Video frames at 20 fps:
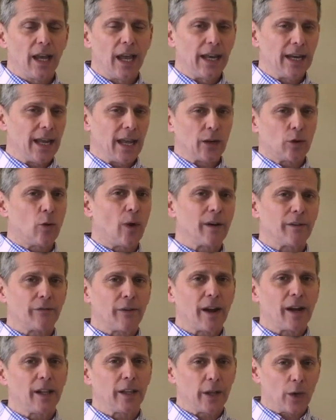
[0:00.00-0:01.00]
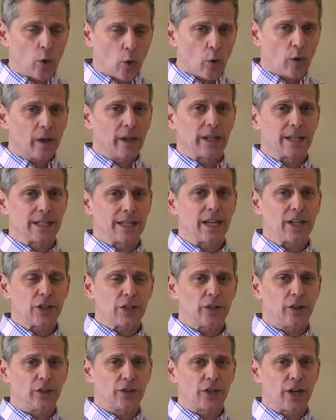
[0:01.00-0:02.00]
and quite frankly,
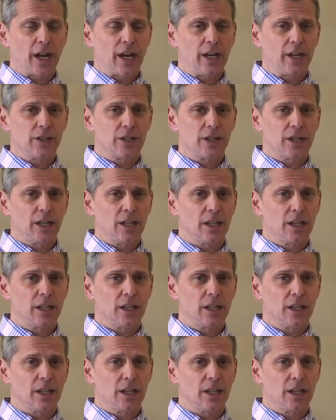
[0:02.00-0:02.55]
organizational change